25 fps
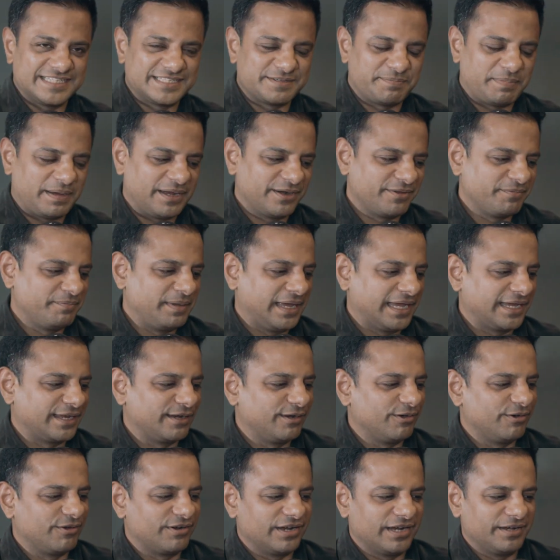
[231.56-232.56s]
is a part of
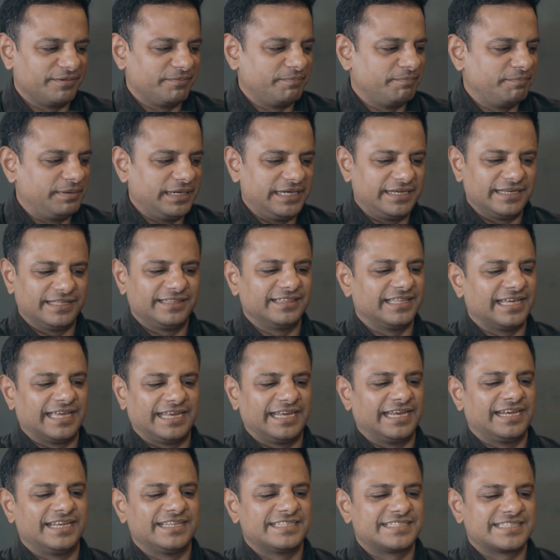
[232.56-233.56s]
Bangalore and beating the
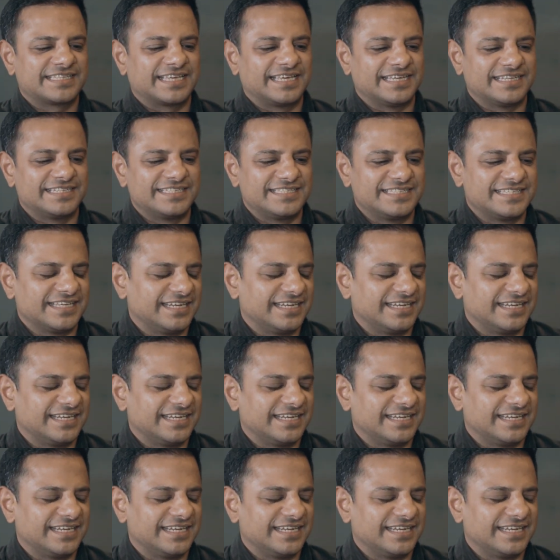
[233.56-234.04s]
NLS kids